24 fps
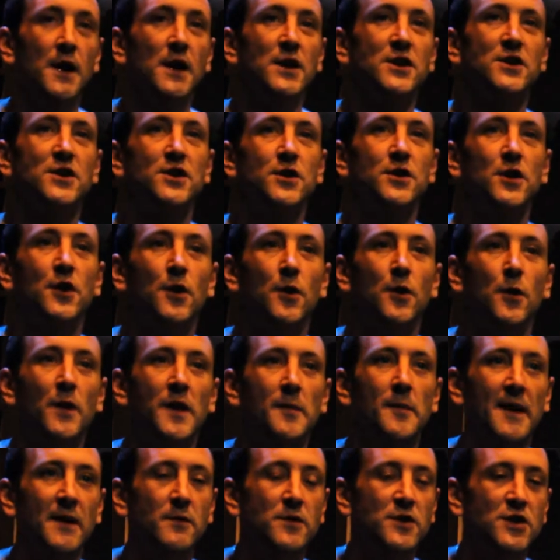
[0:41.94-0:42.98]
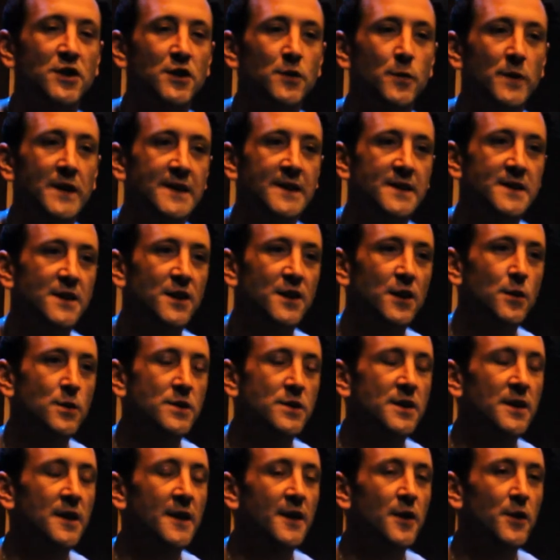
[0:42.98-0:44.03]
So with about 2 weeks to go
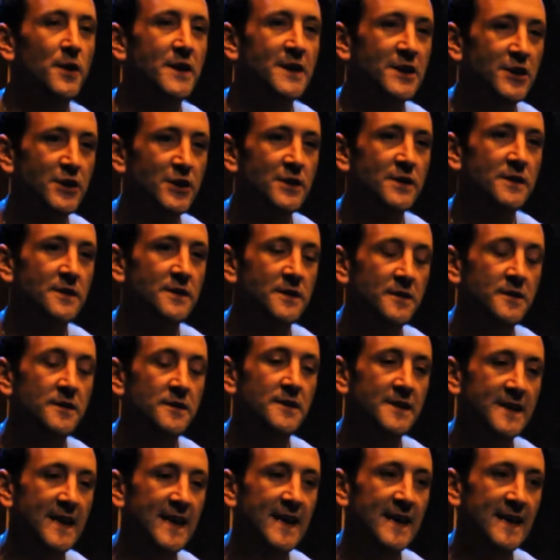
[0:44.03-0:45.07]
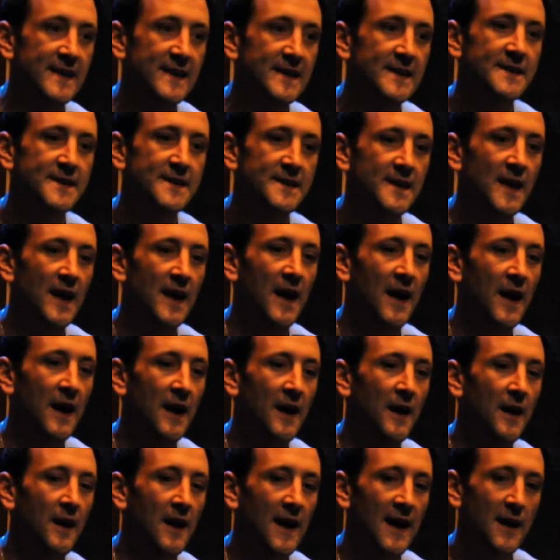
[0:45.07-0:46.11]
till the audition dates,
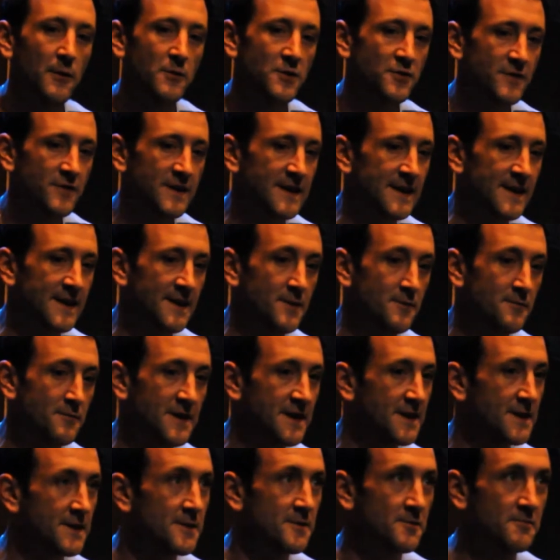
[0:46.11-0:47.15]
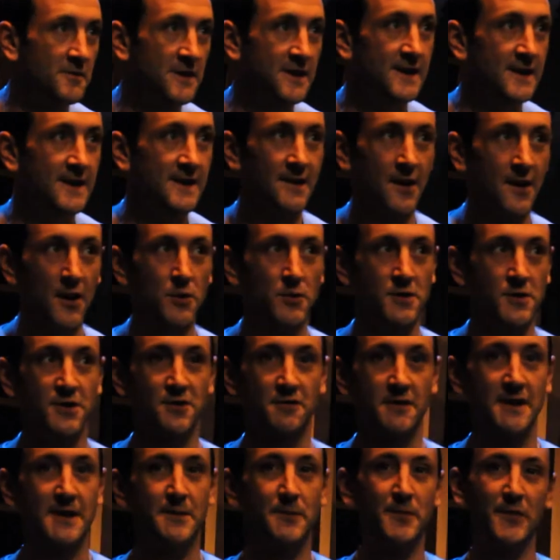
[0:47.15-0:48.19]
I was reading loads of
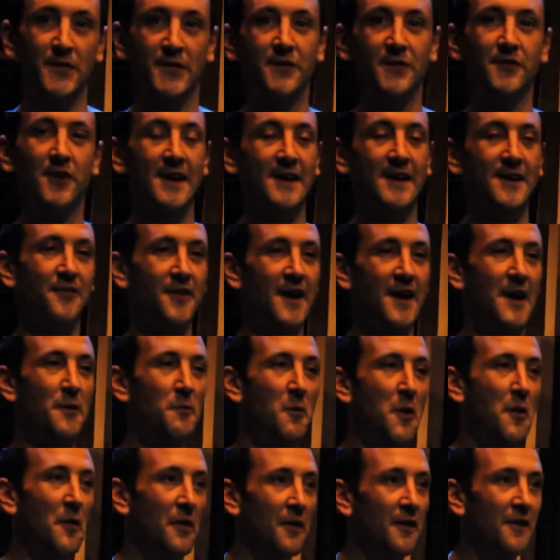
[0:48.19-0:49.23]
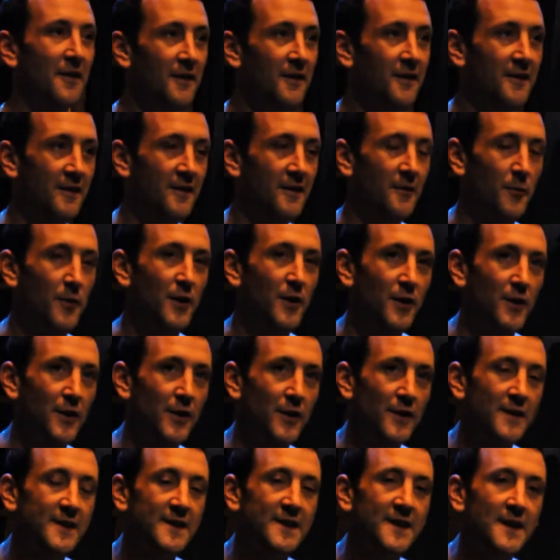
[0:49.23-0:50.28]
scripts, trying to find one that
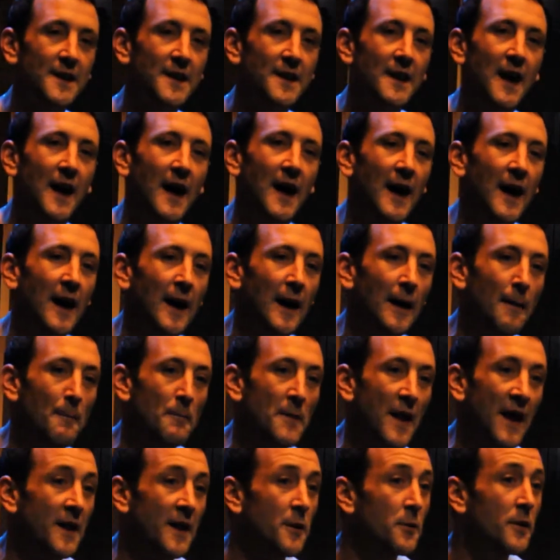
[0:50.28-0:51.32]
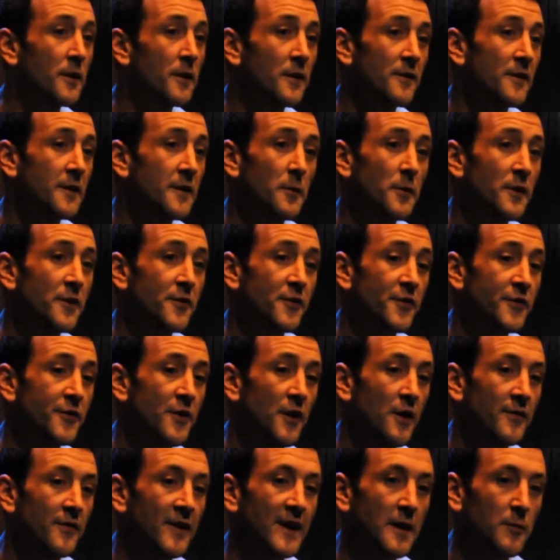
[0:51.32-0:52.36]
worked, and they were just
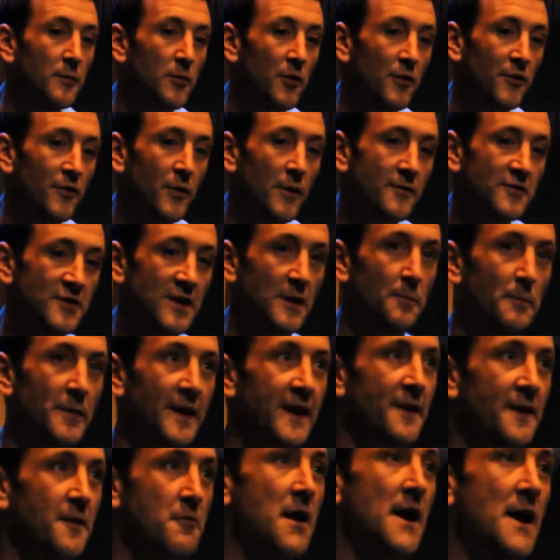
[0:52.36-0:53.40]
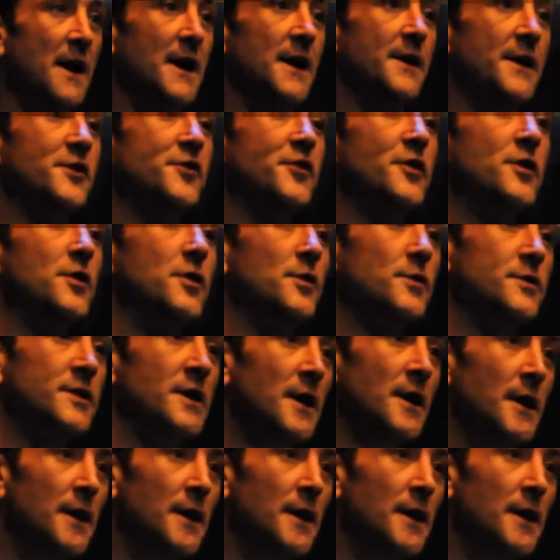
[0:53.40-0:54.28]
not available, so obviously picking the right kind of shows.